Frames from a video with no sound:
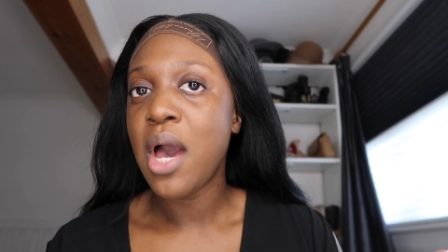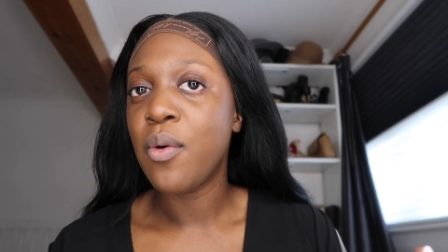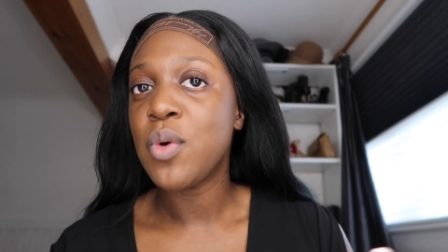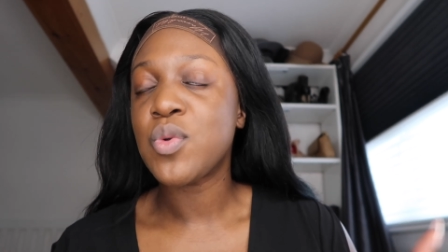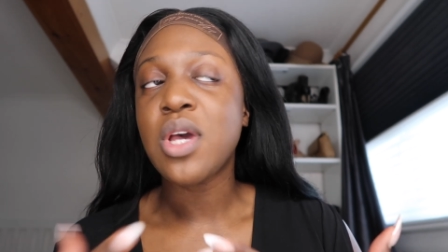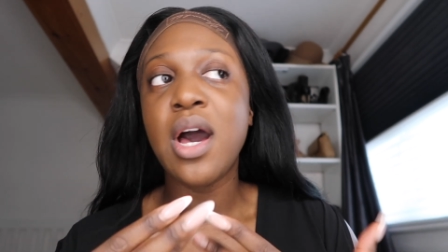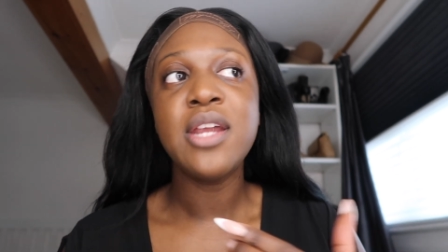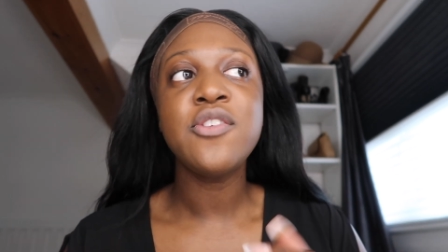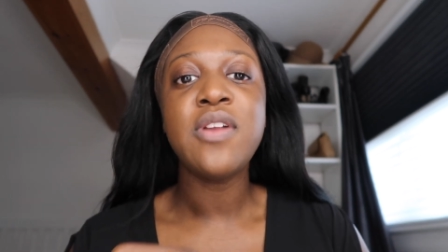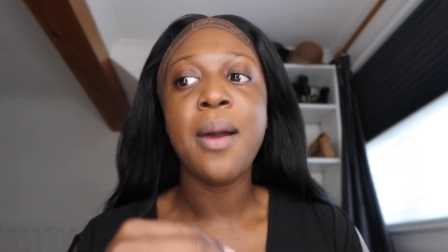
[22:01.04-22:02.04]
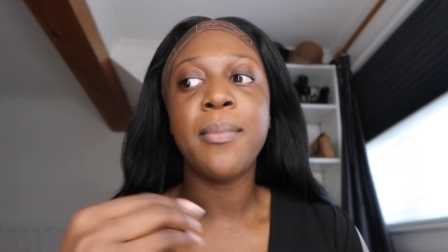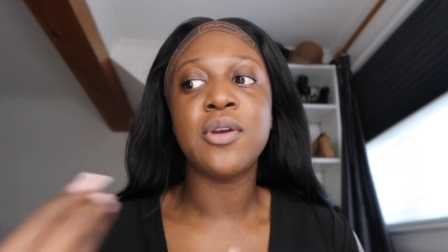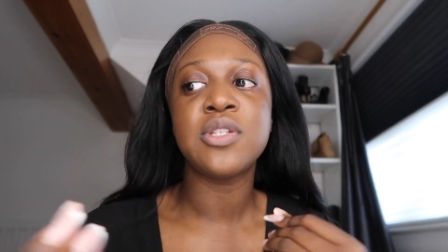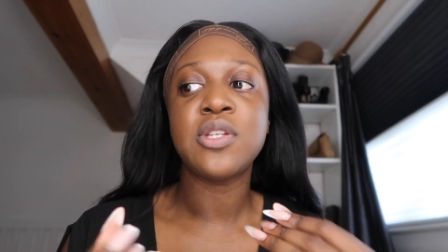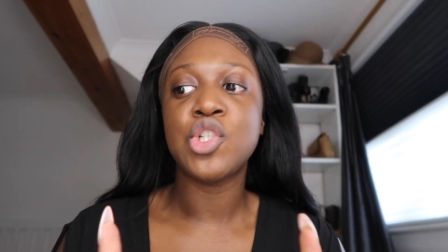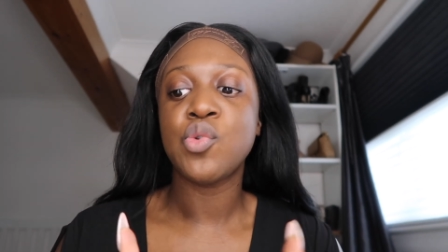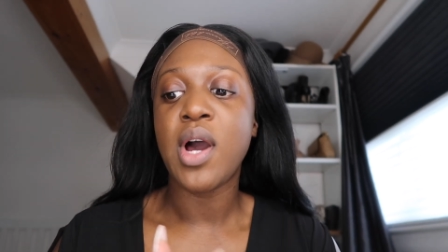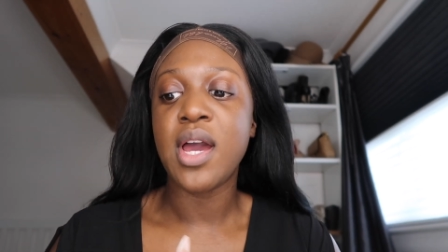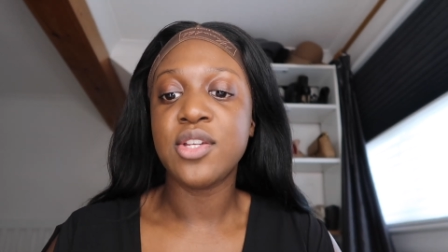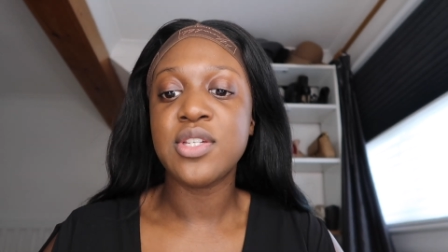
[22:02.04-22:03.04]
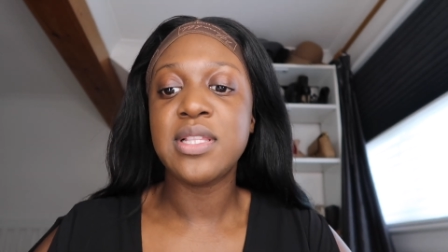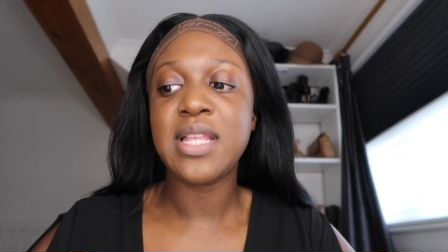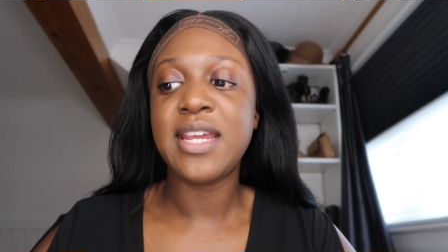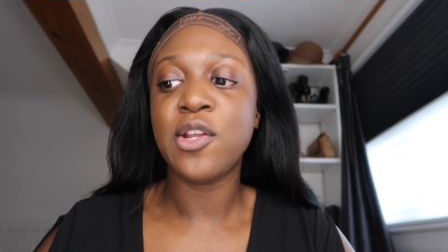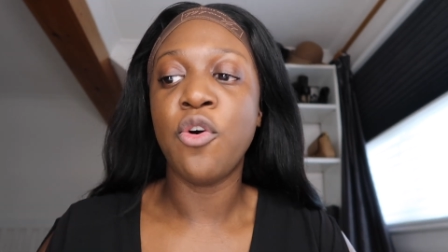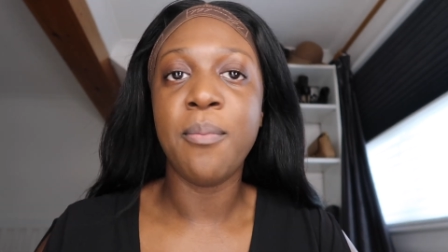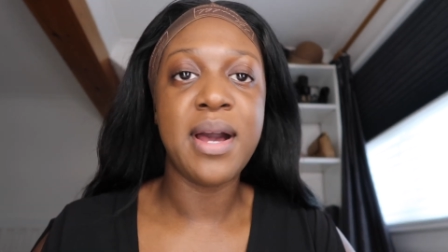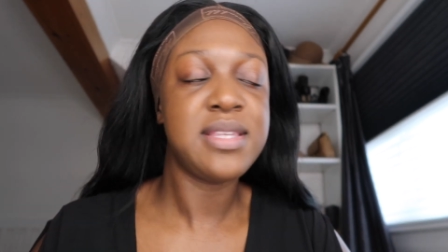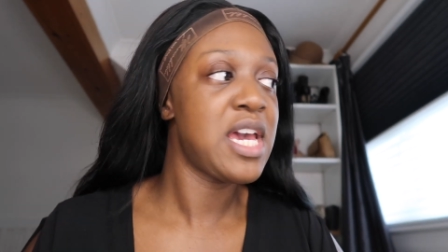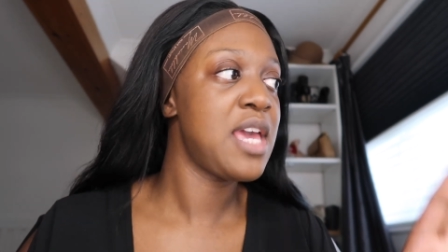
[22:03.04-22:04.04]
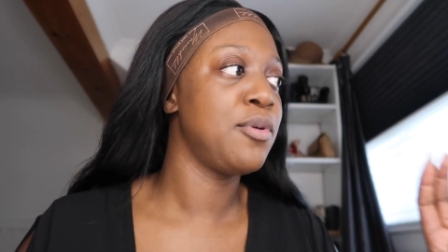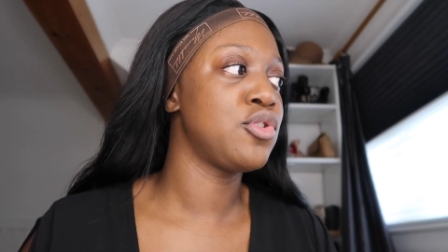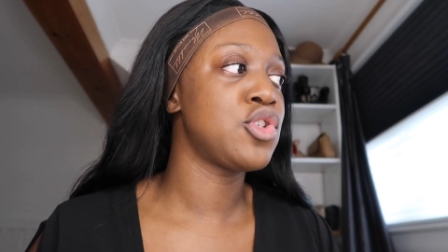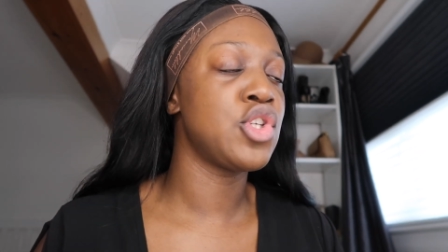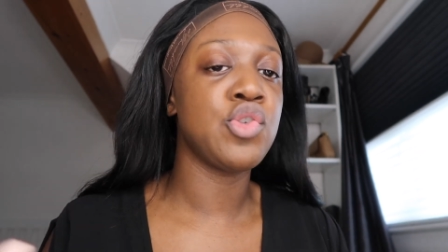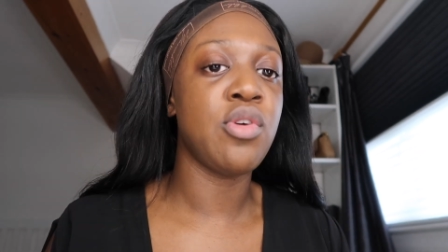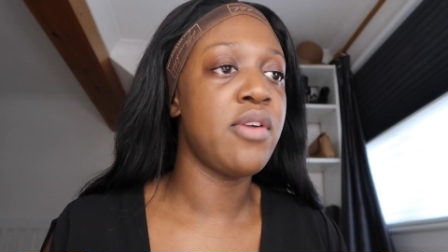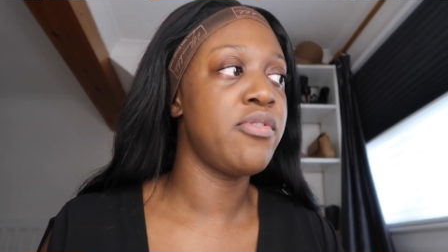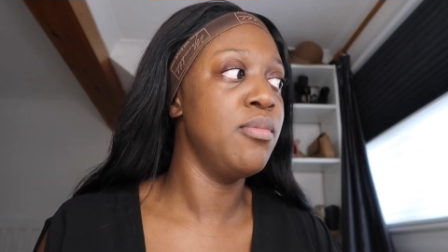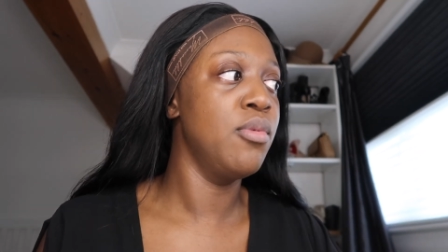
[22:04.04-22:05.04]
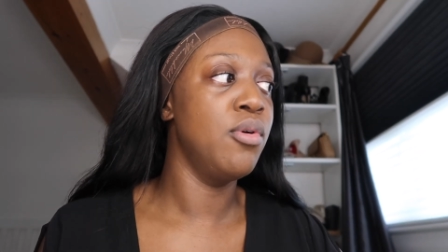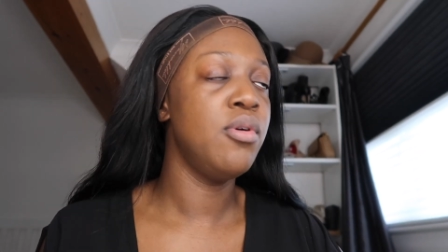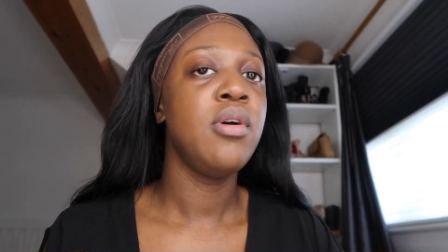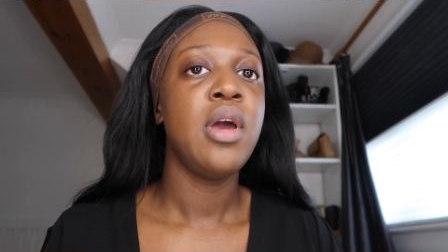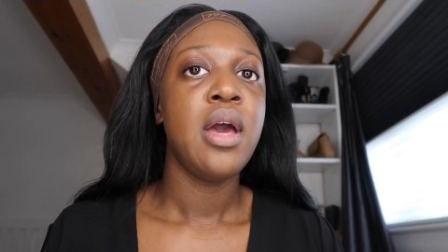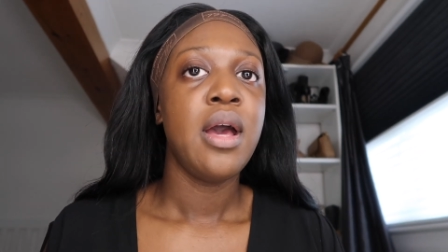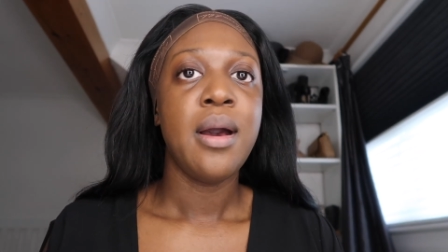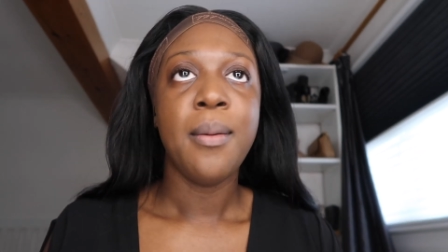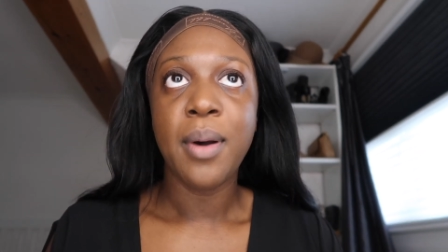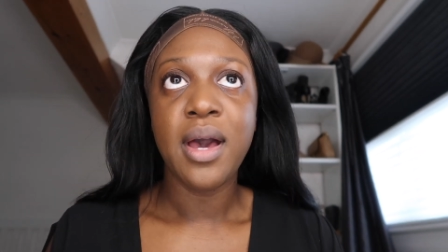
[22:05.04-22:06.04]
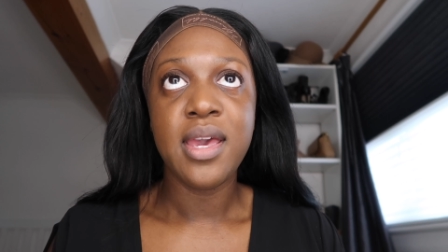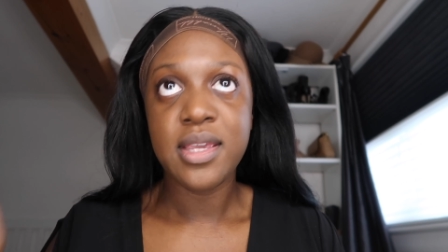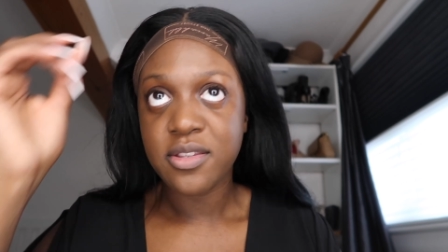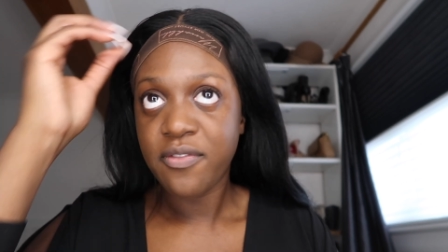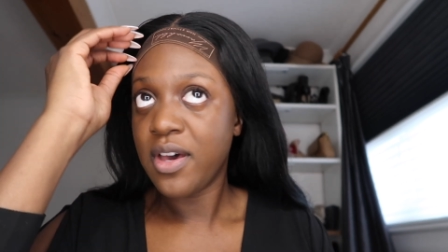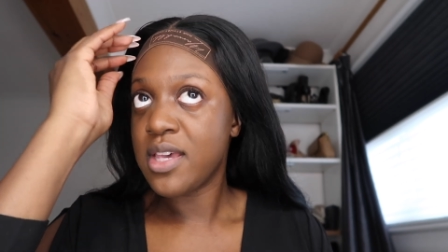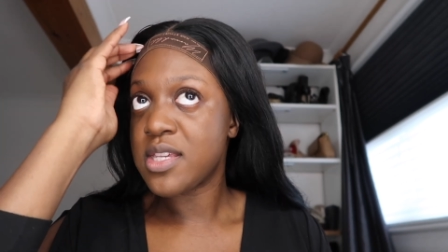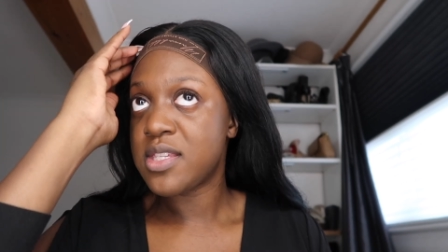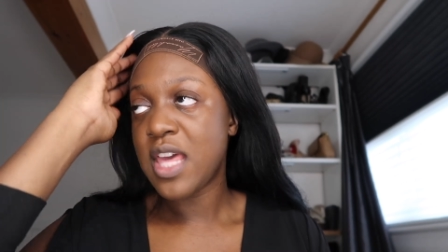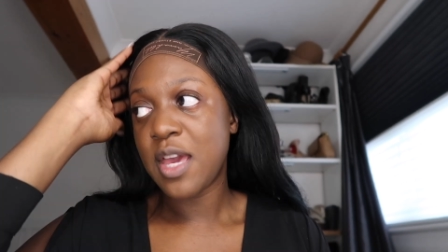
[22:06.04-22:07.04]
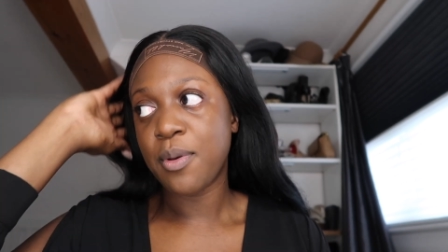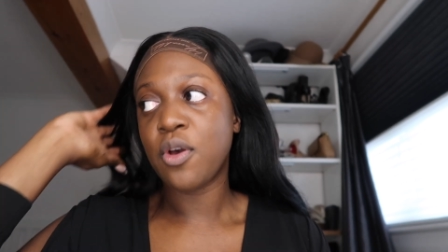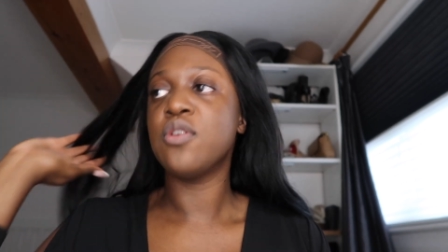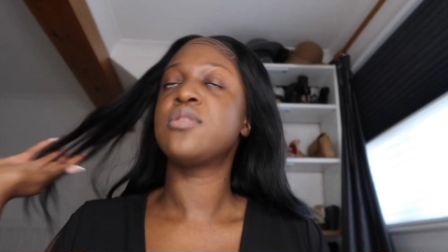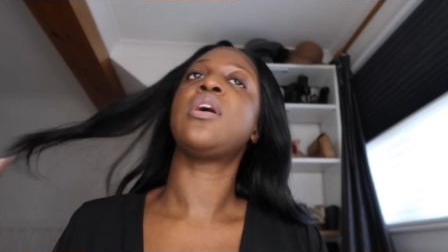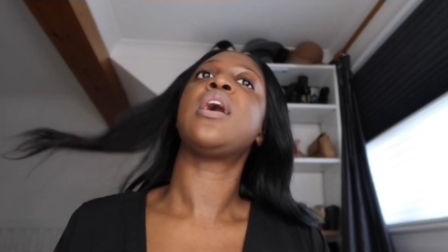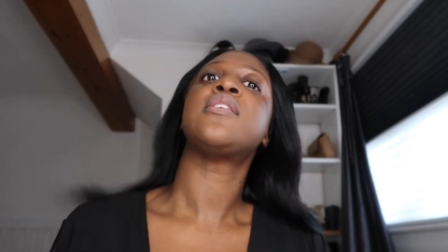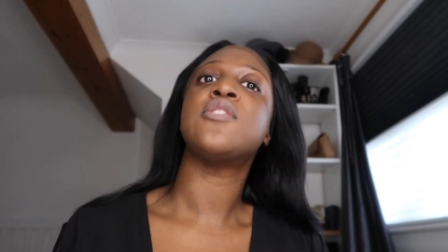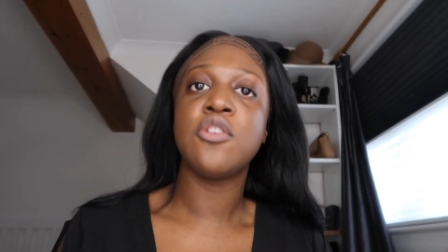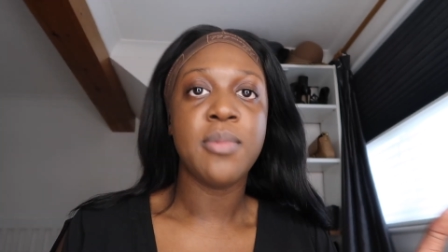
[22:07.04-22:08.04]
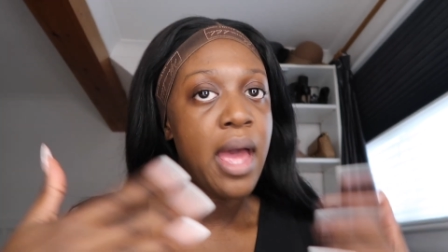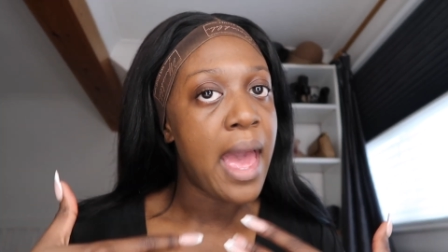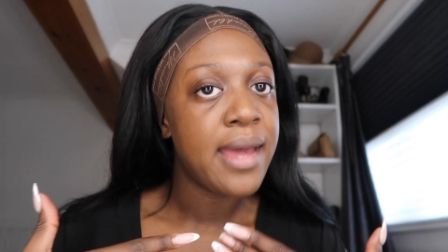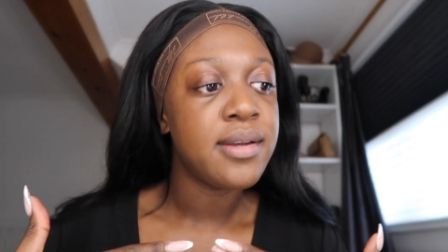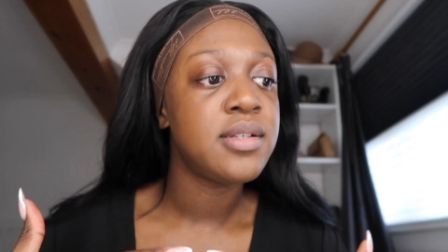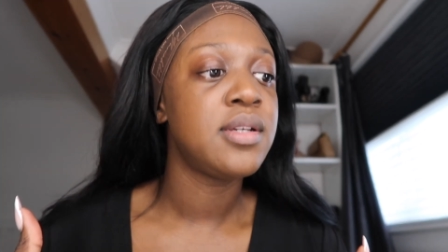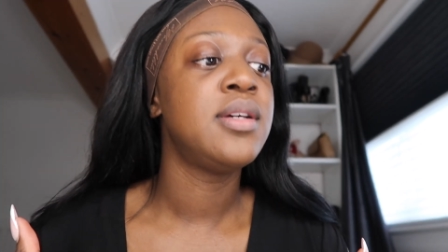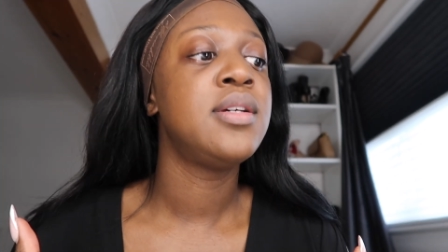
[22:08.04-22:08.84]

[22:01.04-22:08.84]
out it was kind of like mostly dry I just laid it on my table just to dry even more but it's the fastest thing because I used to do it by hand